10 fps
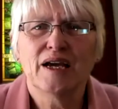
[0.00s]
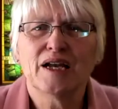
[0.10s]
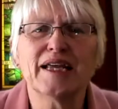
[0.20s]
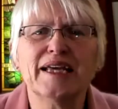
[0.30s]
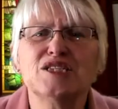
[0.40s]

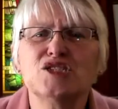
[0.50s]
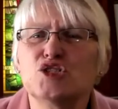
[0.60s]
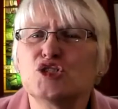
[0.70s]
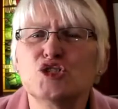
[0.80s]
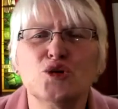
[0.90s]
Let
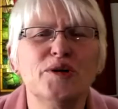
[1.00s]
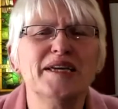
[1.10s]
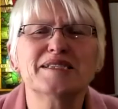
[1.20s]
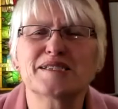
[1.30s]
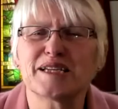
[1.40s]
us
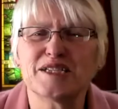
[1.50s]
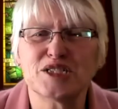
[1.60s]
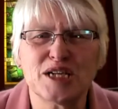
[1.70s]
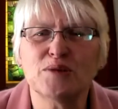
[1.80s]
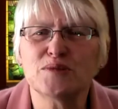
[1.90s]
joyously
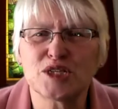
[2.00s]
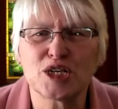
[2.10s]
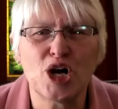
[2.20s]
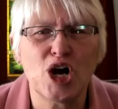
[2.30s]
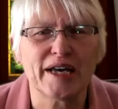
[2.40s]
shout to
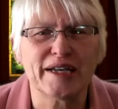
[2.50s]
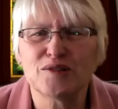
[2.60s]
God